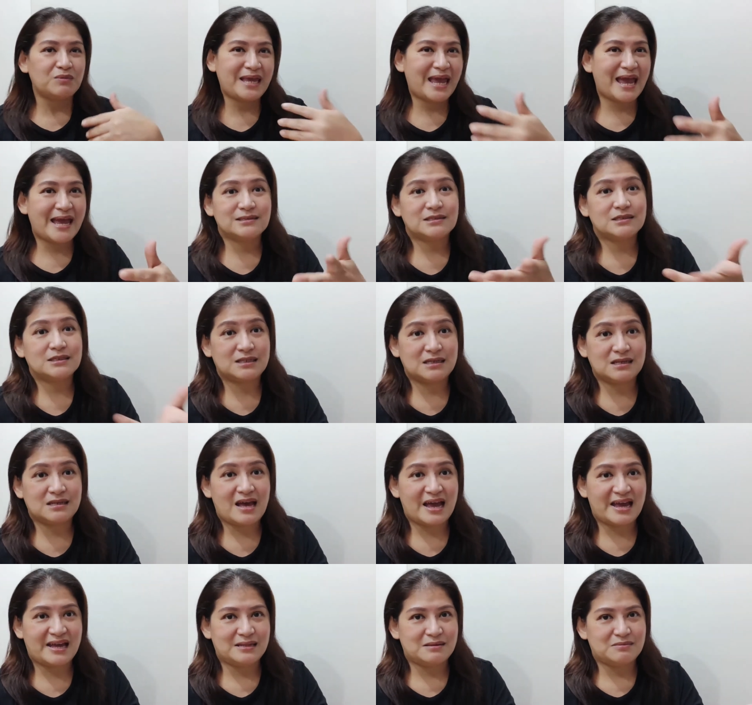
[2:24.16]
we can't
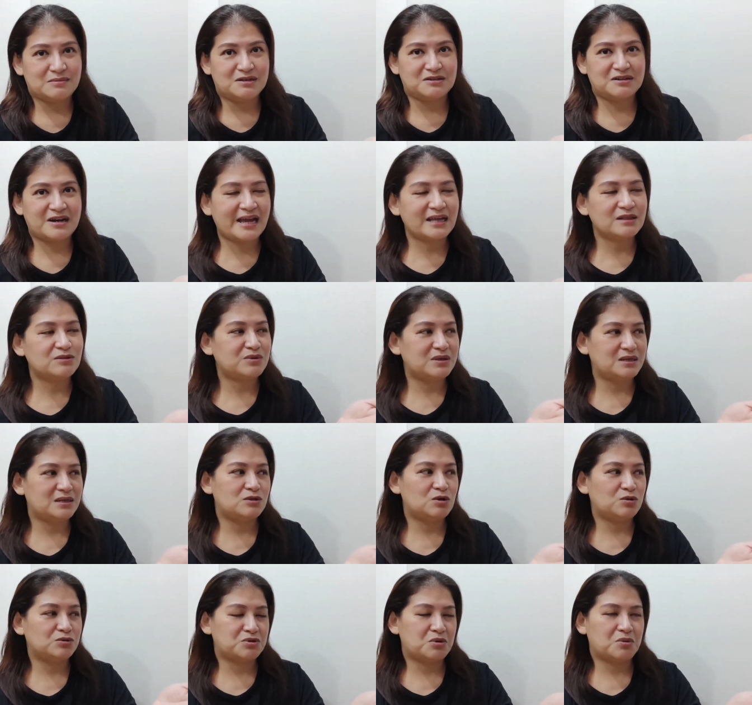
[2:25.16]
see the enemy, right?
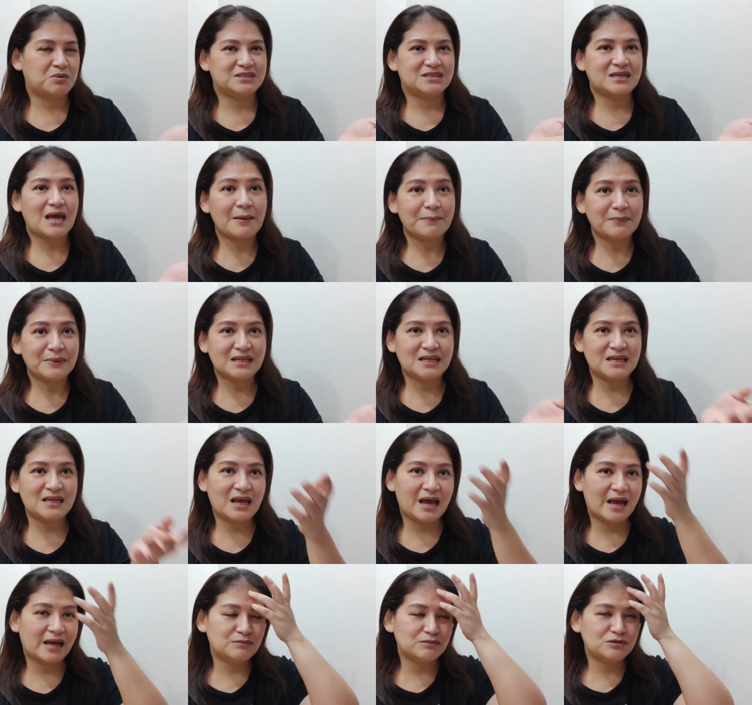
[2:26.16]
We don't know what's
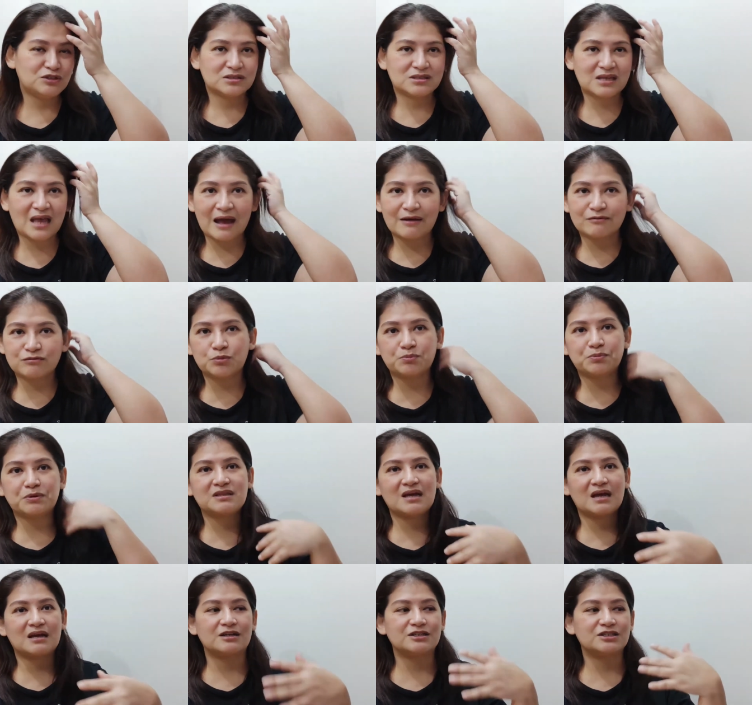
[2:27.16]
happening and we just have to
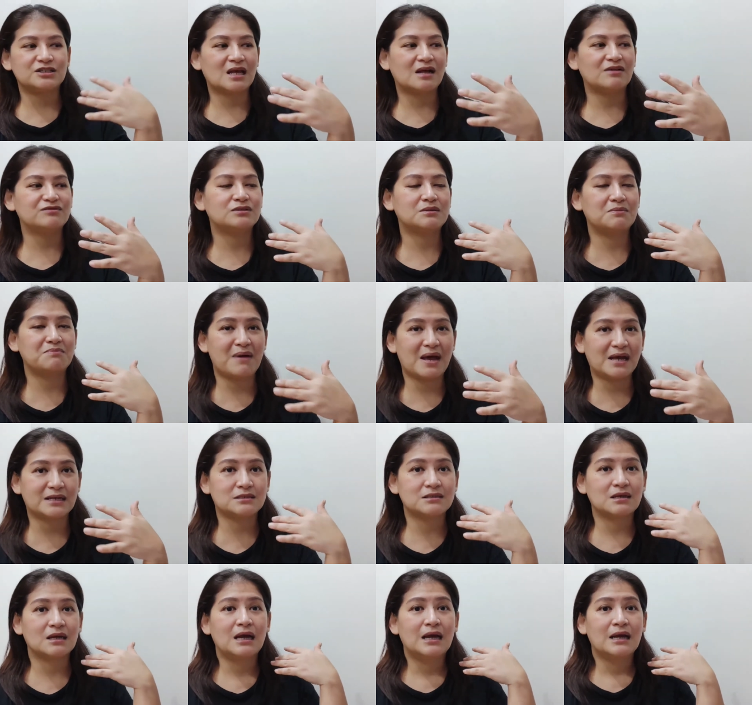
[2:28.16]
protect ourselves the
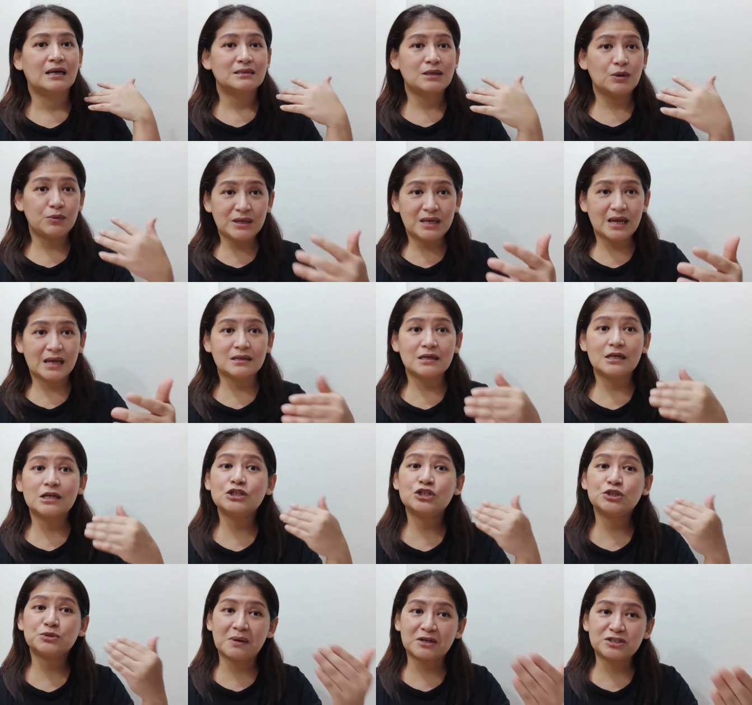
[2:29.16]
best we can
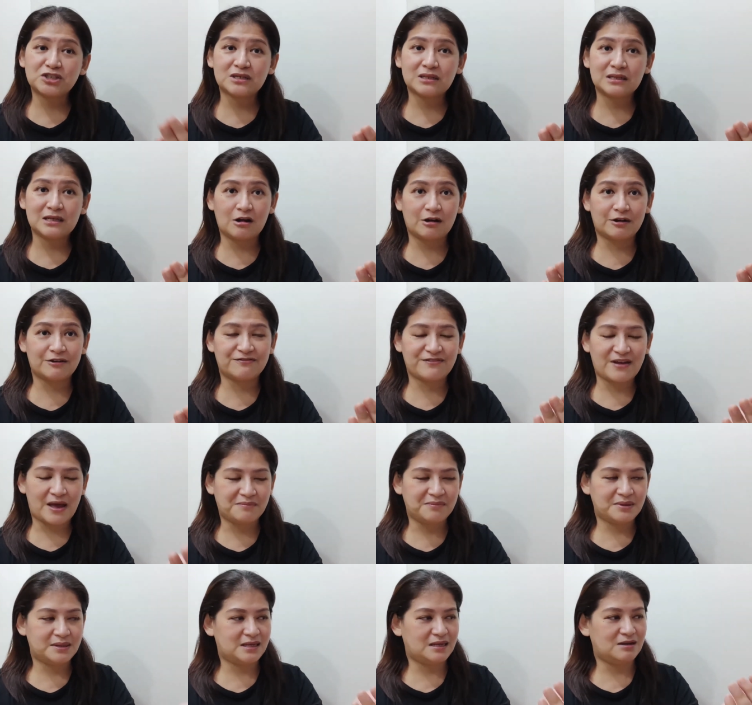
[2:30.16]
and especially our
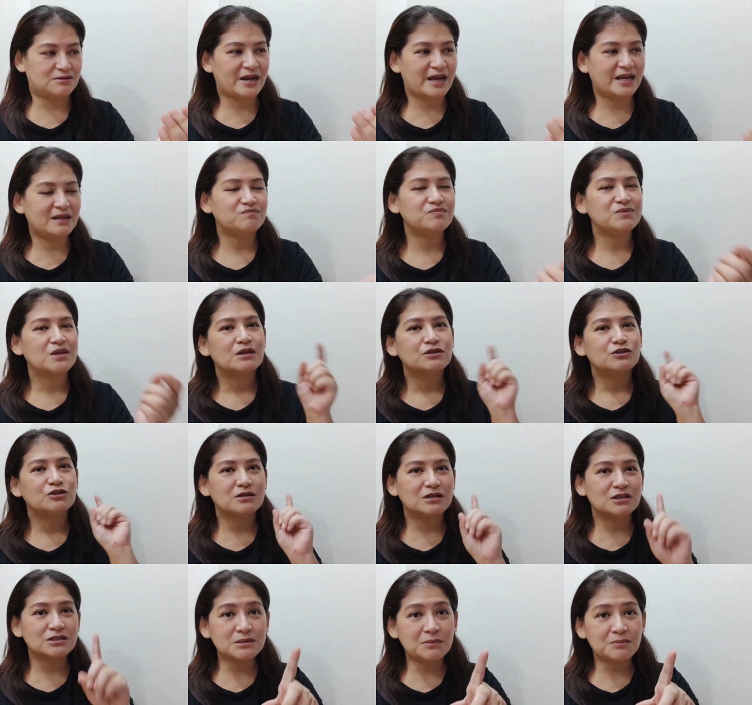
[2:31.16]
family, right?
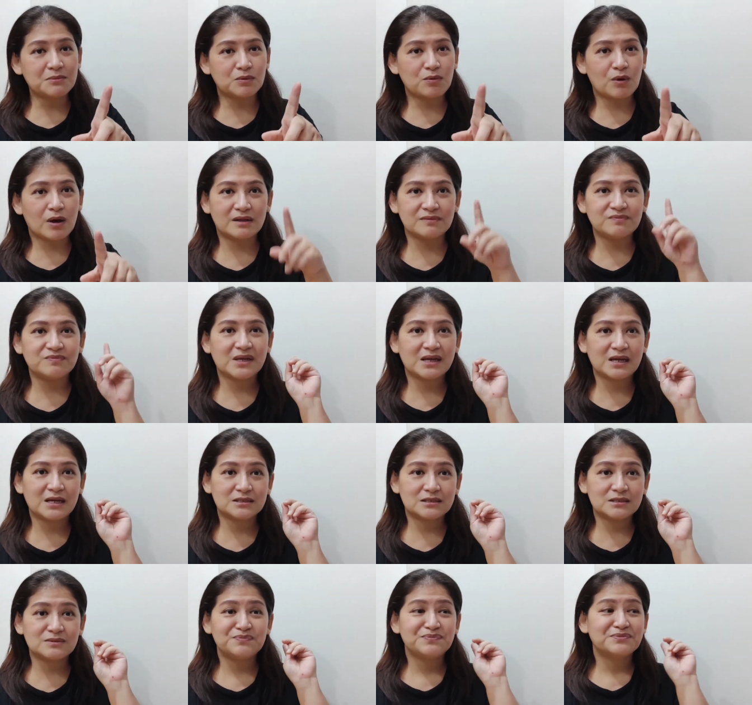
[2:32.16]
So that's number one
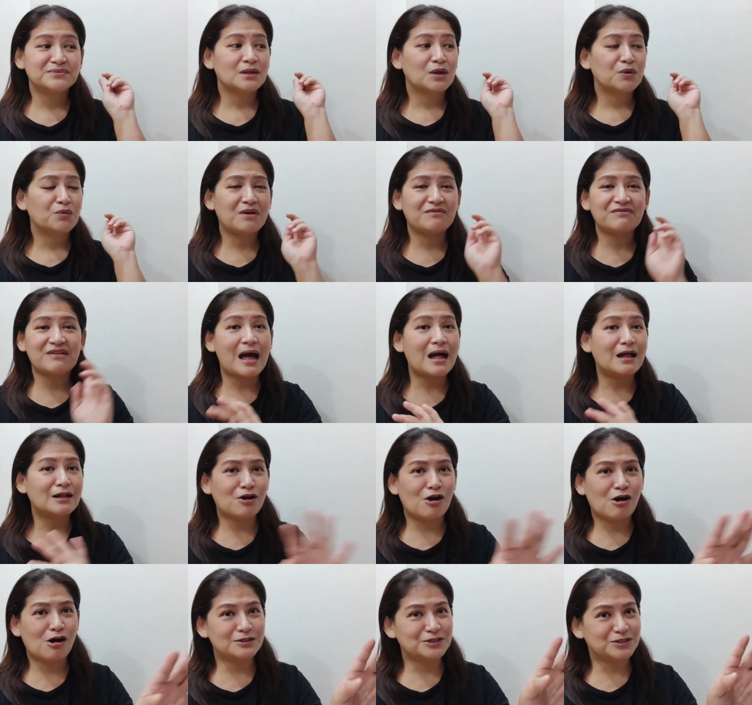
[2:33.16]
is we have
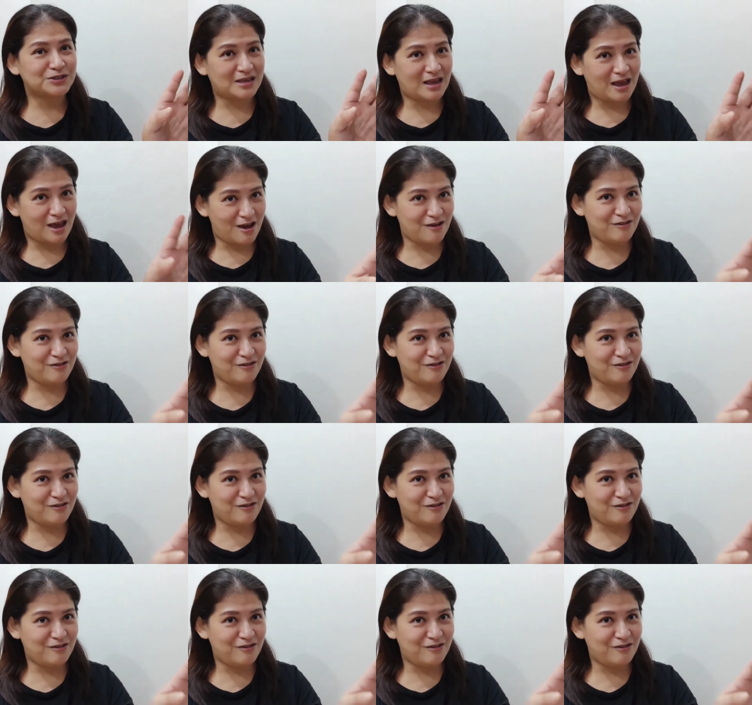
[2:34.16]
alcohols